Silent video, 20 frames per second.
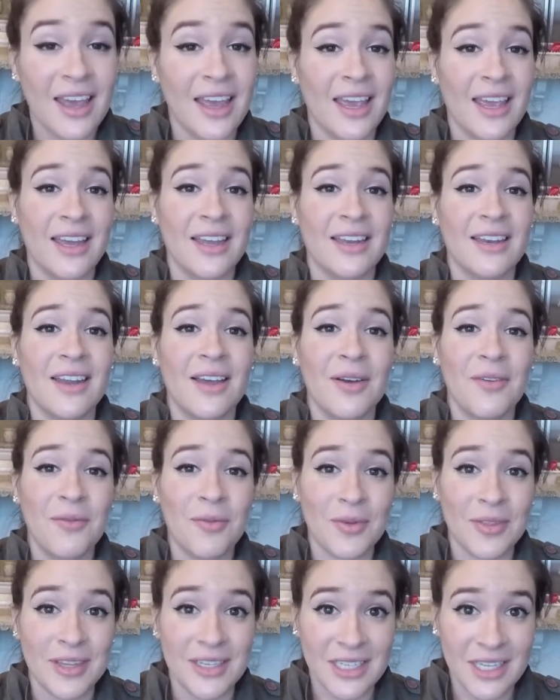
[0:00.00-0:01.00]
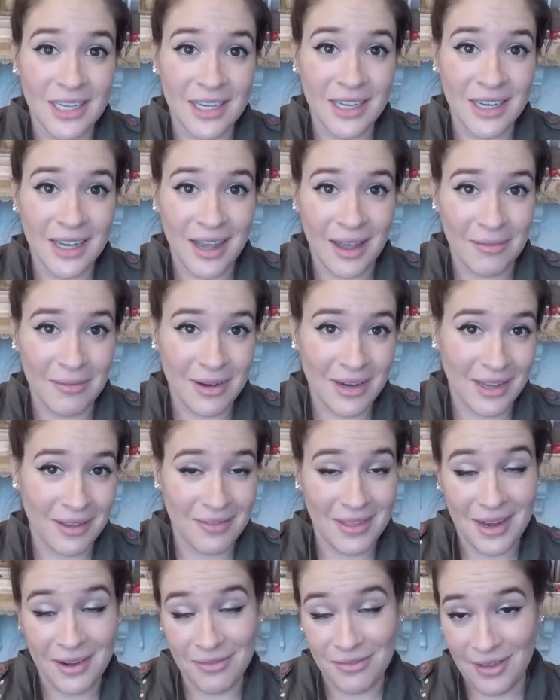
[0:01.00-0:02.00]
And for the tea, I'm gonna
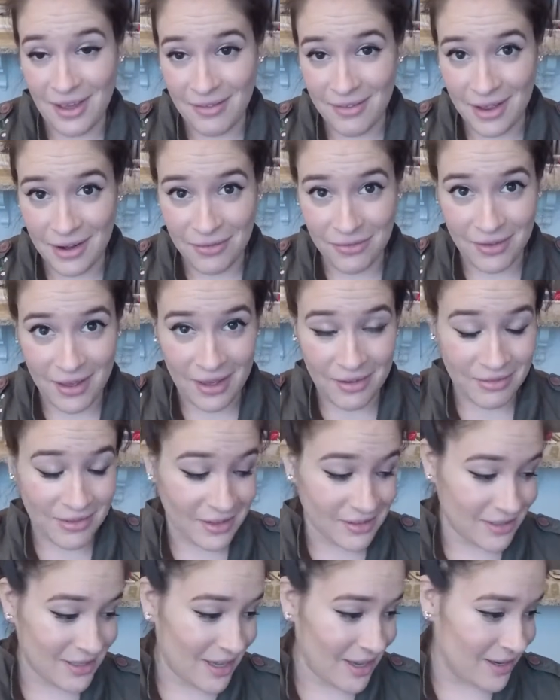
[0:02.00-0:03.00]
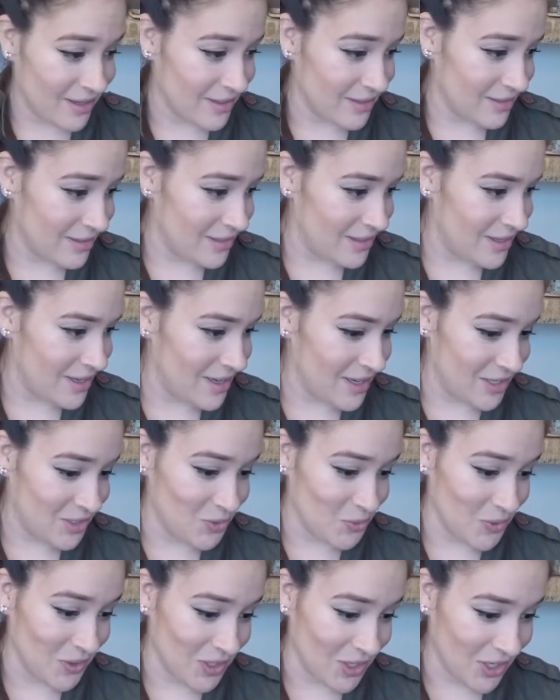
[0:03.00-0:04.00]
give that a 5 out of 5 because
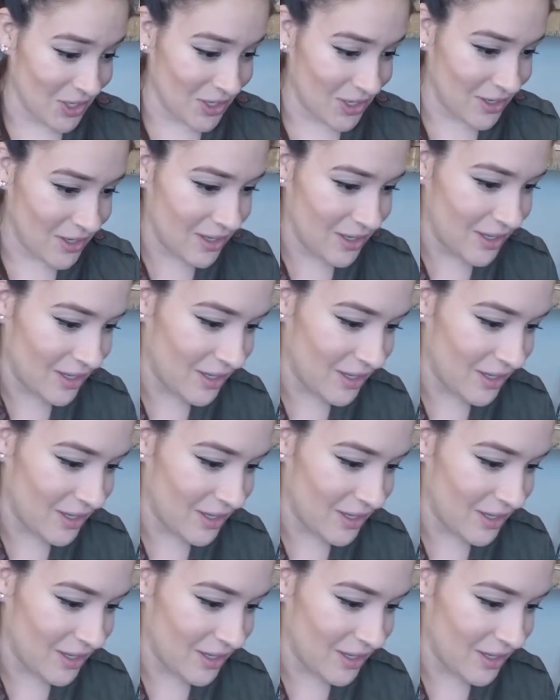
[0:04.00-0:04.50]
it's really good.